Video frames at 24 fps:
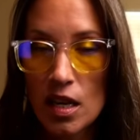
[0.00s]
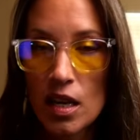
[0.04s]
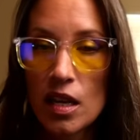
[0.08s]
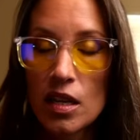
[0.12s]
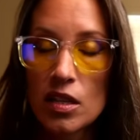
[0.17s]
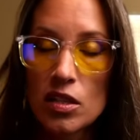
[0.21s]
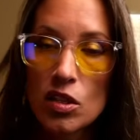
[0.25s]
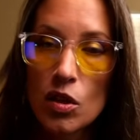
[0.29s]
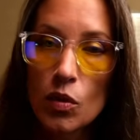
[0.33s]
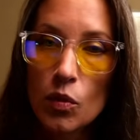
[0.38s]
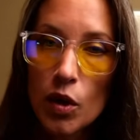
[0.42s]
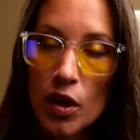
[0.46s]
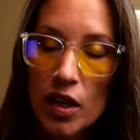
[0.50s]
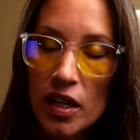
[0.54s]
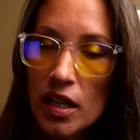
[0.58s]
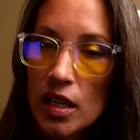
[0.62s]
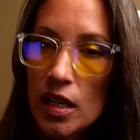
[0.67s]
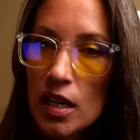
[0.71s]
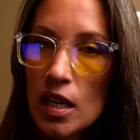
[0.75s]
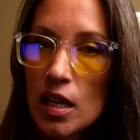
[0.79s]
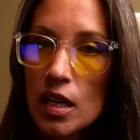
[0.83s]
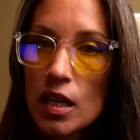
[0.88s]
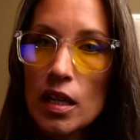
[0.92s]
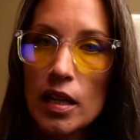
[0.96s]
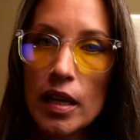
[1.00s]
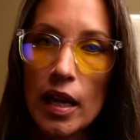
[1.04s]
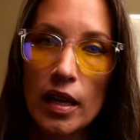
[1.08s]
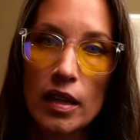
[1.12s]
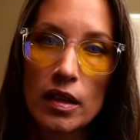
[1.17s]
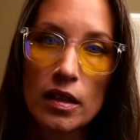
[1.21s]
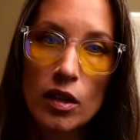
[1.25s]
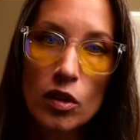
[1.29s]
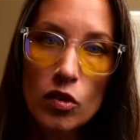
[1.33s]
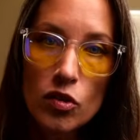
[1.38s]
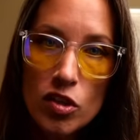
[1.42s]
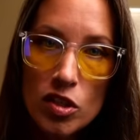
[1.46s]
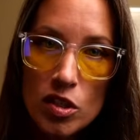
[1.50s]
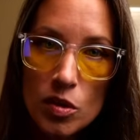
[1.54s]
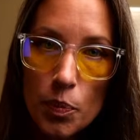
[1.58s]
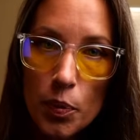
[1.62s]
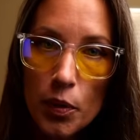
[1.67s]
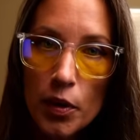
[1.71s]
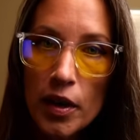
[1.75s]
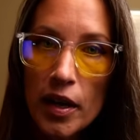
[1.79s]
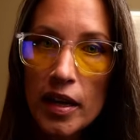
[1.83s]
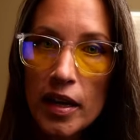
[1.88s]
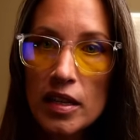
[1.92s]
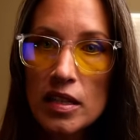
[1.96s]
So we're eating like little
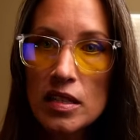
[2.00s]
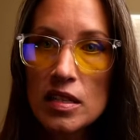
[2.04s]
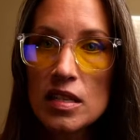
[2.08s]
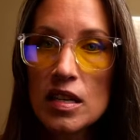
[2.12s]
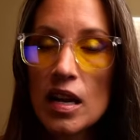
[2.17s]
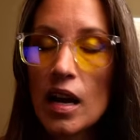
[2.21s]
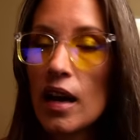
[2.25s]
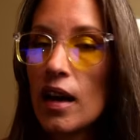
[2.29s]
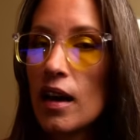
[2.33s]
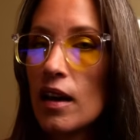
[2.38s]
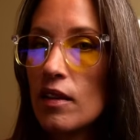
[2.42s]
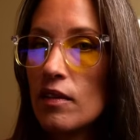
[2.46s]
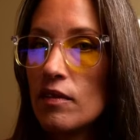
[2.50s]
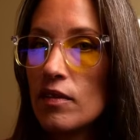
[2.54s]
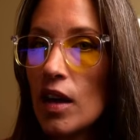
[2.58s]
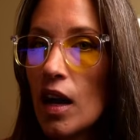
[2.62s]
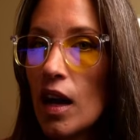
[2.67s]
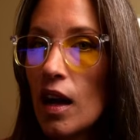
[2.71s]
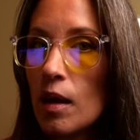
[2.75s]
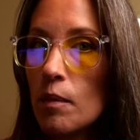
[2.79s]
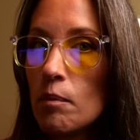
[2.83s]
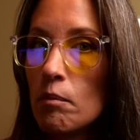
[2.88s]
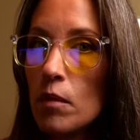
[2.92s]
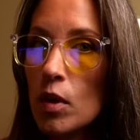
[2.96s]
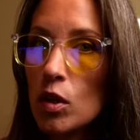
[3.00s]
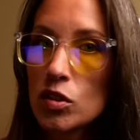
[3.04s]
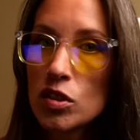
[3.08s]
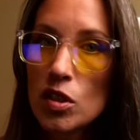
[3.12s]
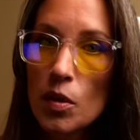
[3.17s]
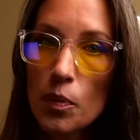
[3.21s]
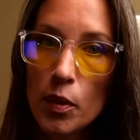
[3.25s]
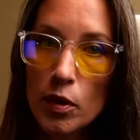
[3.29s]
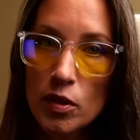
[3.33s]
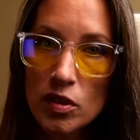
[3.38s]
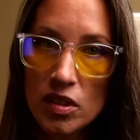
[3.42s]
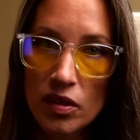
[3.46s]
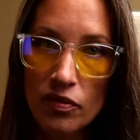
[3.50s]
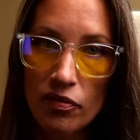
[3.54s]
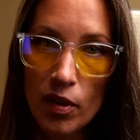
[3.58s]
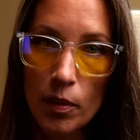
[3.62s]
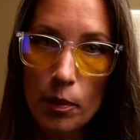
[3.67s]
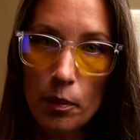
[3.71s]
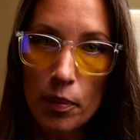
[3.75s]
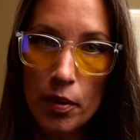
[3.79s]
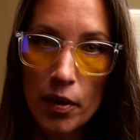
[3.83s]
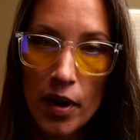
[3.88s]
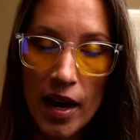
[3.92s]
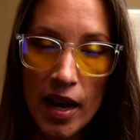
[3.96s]
sprigs of multiple
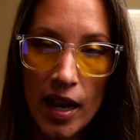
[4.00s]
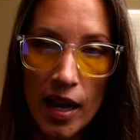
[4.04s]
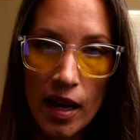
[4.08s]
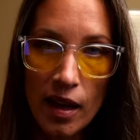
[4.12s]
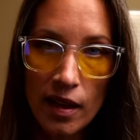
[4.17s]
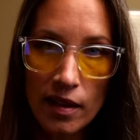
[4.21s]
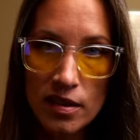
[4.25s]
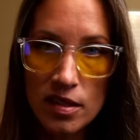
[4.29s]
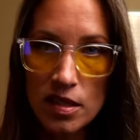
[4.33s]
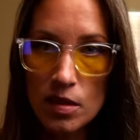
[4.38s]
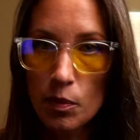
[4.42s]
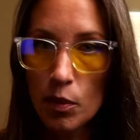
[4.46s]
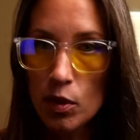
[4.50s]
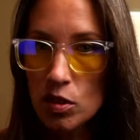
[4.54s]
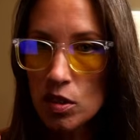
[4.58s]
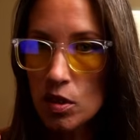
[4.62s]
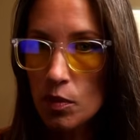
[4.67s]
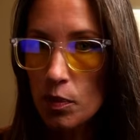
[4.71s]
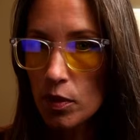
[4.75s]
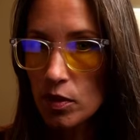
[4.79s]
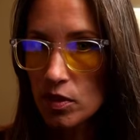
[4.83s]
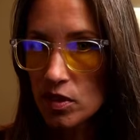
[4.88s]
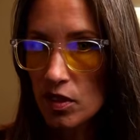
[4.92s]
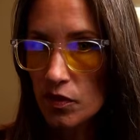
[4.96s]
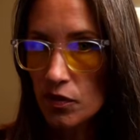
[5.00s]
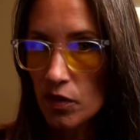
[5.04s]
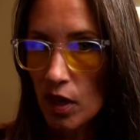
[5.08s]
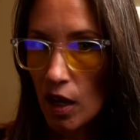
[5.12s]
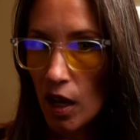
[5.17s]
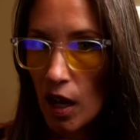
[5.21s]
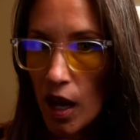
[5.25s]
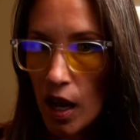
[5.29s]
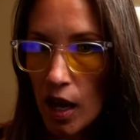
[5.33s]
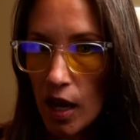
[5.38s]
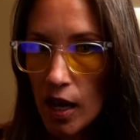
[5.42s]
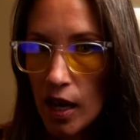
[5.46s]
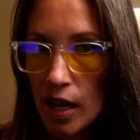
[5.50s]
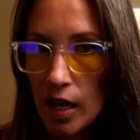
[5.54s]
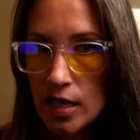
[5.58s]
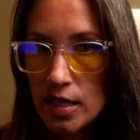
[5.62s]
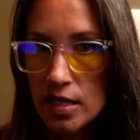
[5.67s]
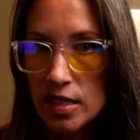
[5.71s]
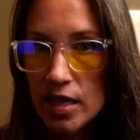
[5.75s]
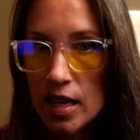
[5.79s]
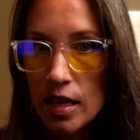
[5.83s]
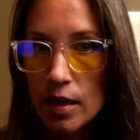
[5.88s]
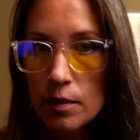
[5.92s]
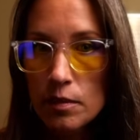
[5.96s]
different brands, multiple different
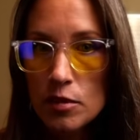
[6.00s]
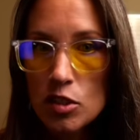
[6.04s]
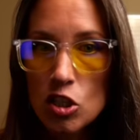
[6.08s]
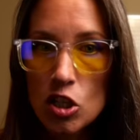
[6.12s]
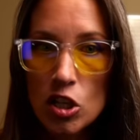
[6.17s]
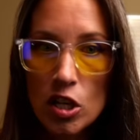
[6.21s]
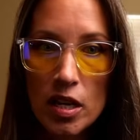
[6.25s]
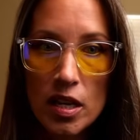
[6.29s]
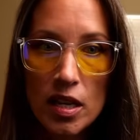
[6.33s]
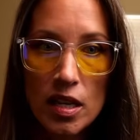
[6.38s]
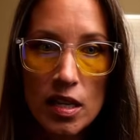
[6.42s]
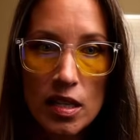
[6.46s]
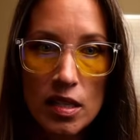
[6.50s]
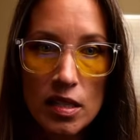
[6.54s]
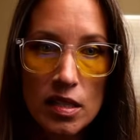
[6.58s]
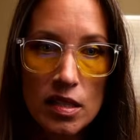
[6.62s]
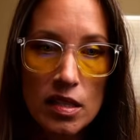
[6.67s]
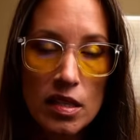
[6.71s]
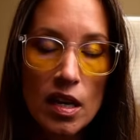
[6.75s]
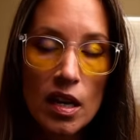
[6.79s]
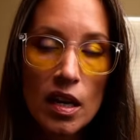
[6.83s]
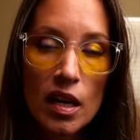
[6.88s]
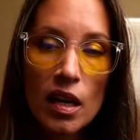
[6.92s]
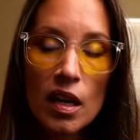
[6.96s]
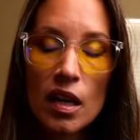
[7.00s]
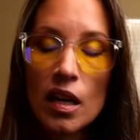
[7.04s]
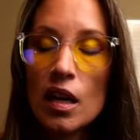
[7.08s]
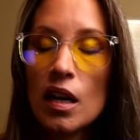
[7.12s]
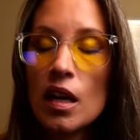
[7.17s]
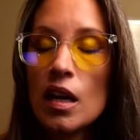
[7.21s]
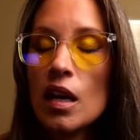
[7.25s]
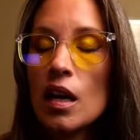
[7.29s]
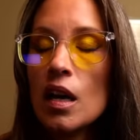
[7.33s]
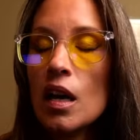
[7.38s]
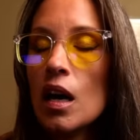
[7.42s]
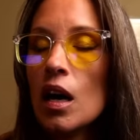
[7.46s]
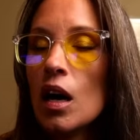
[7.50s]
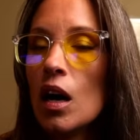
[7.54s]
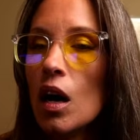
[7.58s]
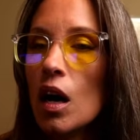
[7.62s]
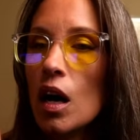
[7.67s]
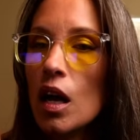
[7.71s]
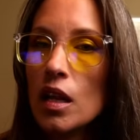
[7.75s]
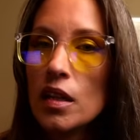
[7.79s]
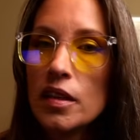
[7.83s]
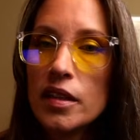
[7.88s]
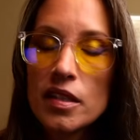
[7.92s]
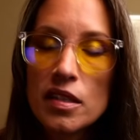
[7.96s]
kinds, kimchis,
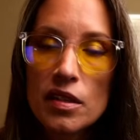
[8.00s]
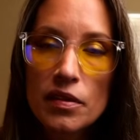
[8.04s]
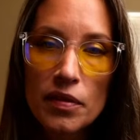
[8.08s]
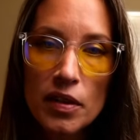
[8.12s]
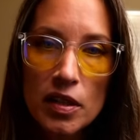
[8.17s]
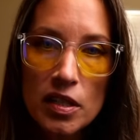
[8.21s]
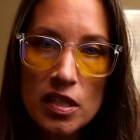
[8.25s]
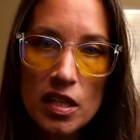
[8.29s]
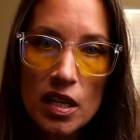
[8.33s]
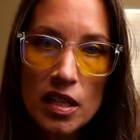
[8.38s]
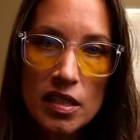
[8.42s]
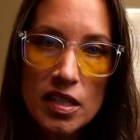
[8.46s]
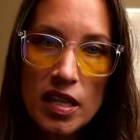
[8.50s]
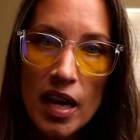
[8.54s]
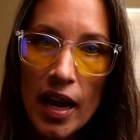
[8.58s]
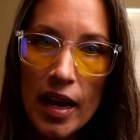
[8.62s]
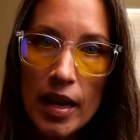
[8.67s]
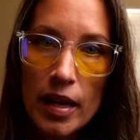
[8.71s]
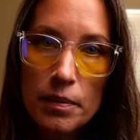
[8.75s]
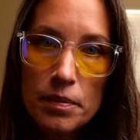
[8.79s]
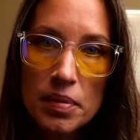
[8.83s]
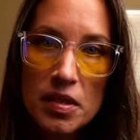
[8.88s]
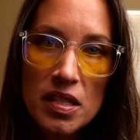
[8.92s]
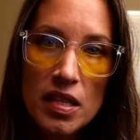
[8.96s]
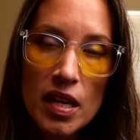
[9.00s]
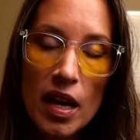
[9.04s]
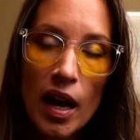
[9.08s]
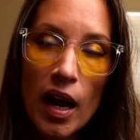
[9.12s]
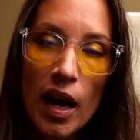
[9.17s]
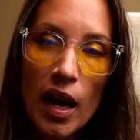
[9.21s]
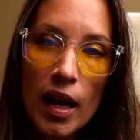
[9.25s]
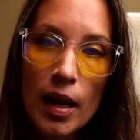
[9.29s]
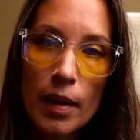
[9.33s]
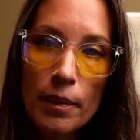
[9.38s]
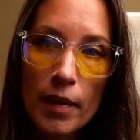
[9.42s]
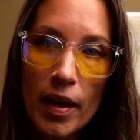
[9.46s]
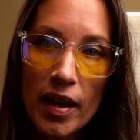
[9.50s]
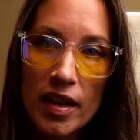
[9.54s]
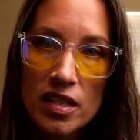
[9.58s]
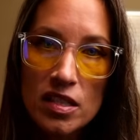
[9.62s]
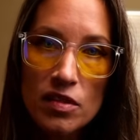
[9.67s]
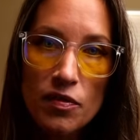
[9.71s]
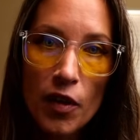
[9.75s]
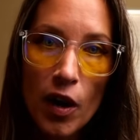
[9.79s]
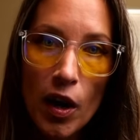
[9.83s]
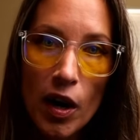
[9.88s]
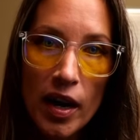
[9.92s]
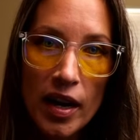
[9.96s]
all the different types as
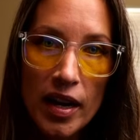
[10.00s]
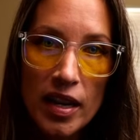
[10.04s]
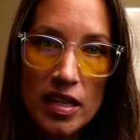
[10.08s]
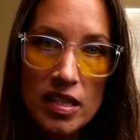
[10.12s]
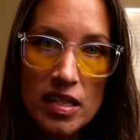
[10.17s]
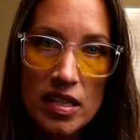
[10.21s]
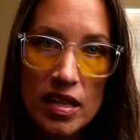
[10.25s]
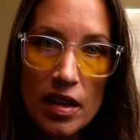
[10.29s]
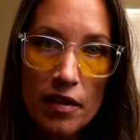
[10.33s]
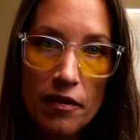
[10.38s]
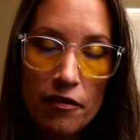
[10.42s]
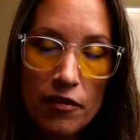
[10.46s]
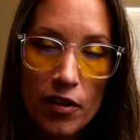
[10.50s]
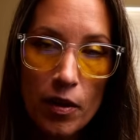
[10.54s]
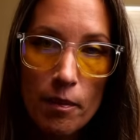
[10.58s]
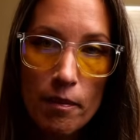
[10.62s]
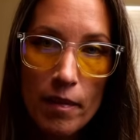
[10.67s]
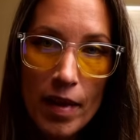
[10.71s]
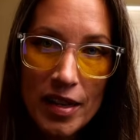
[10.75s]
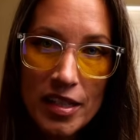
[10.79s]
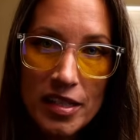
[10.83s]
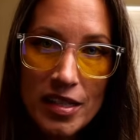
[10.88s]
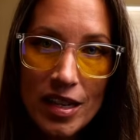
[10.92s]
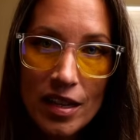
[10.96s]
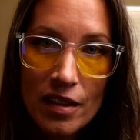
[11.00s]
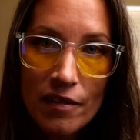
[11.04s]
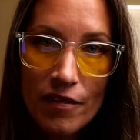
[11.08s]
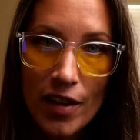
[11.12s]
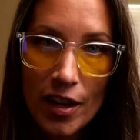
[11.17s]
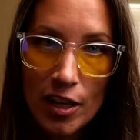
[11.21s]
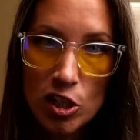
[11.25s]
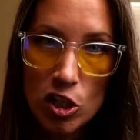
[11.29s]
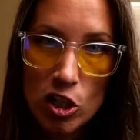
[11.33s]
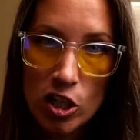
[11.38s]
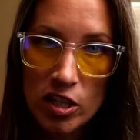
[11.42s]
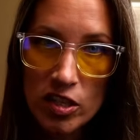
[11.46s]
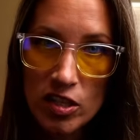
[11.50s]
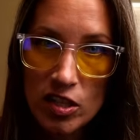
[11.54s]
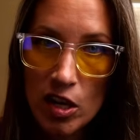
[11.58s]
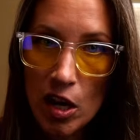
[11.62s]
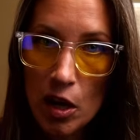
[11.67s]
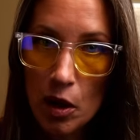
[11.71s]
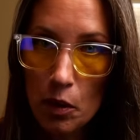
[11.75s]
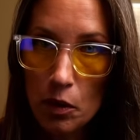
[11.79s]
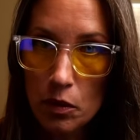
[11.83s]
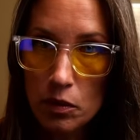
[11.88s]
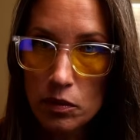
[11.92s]
far as the fermented veggies go.